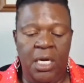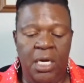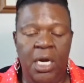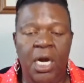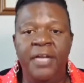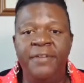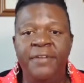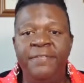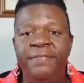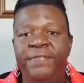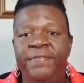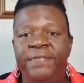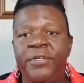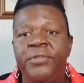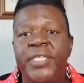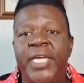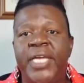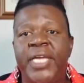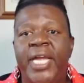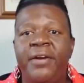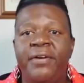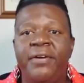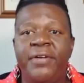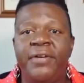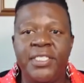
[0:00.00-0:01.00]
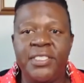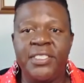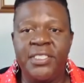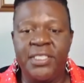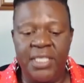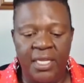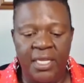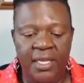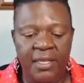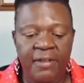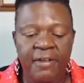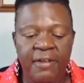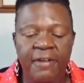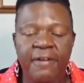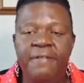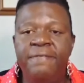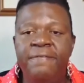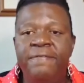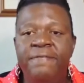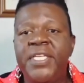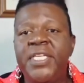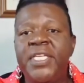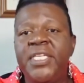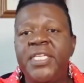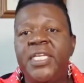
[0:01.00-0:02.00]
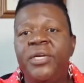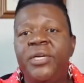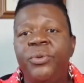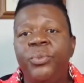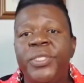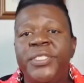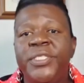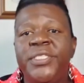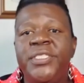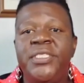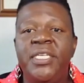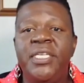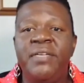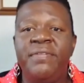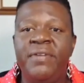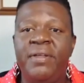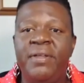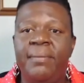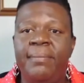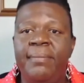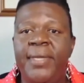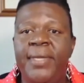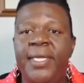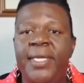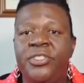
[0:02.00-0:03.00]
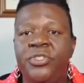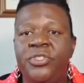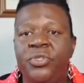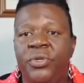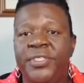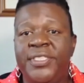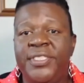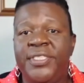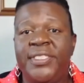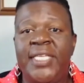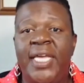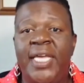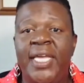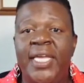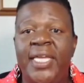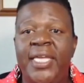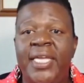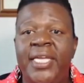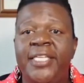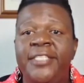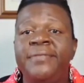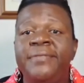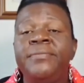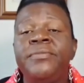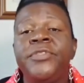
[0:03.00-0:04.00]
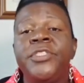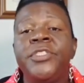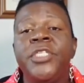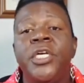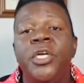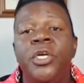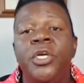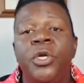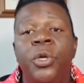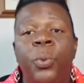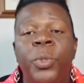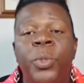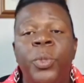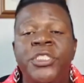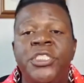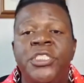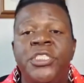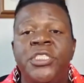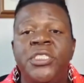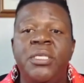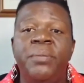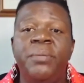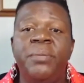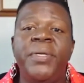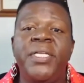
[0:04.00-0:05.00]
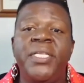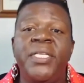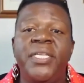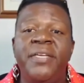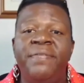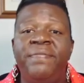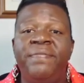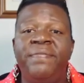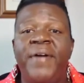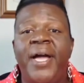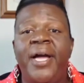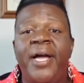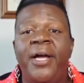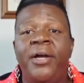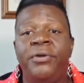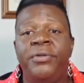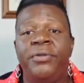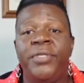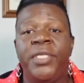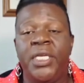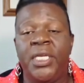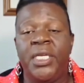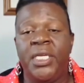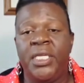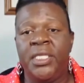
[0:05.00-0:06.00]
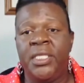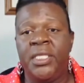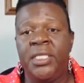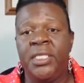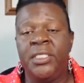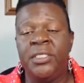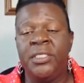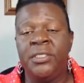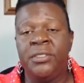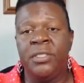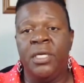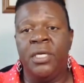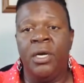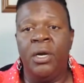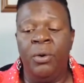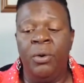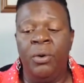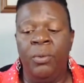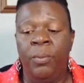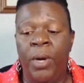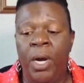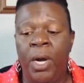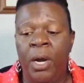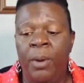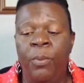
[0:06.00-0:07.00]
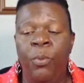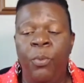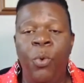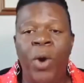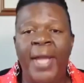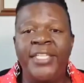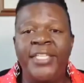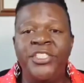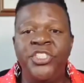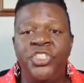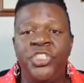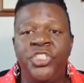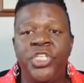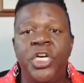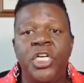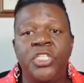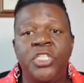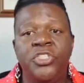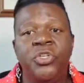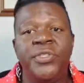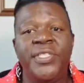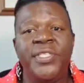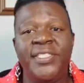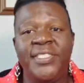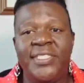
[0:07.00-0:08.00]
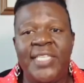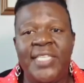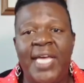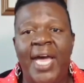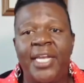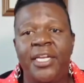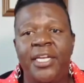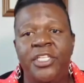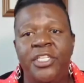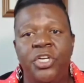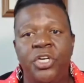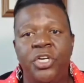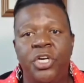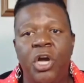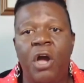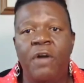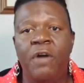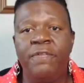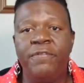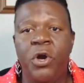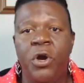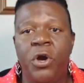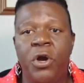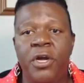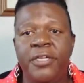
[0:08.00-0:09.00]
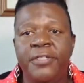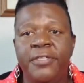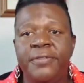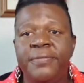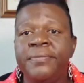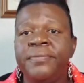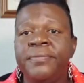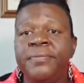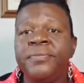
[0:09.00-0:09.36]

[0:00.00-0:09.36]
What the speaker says: unfilled areas, fill it in with divot mix or sand, which is typically found in these white jugs on the side of your golf cart.